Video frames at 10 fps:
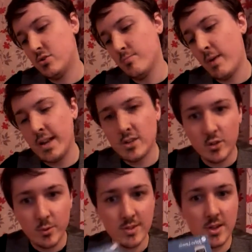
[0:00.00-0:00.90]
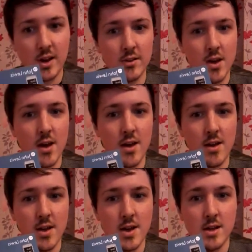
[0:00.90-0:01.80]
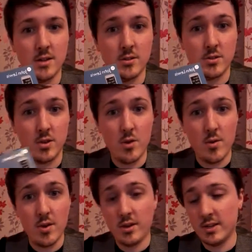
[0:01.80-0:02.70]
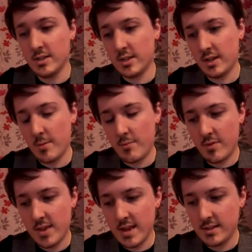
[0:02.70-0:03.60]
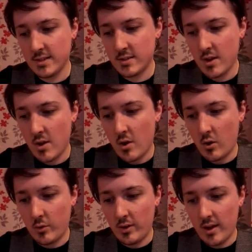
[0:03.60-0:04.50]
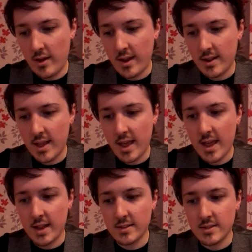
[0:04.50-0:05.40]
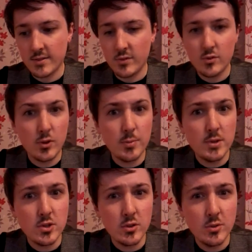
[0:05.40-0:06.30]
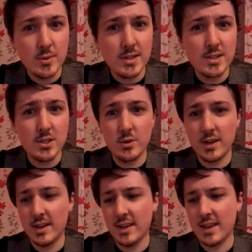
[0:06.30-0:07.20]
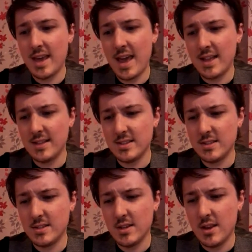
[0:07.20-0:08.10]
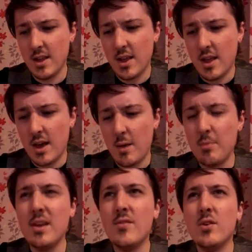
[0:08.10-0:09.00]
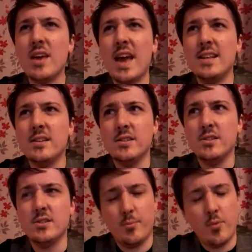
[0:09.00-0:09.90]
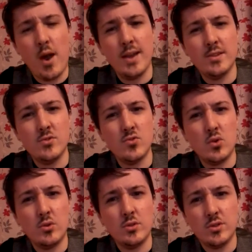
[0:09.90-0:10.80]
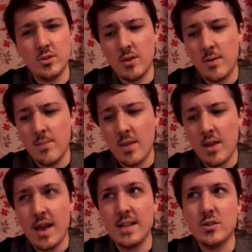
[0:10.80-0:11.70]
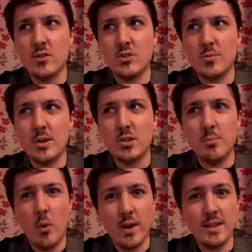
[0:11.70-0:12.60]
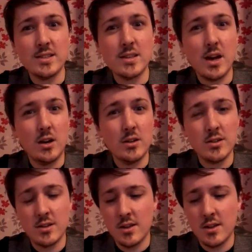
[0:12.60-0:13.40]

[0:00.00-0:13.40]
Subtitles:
my John Lewis card. So you can sign up for this online, and if you shop in John Lewis, you can get, I believe you get entered into prize draws. It's not so much a points card,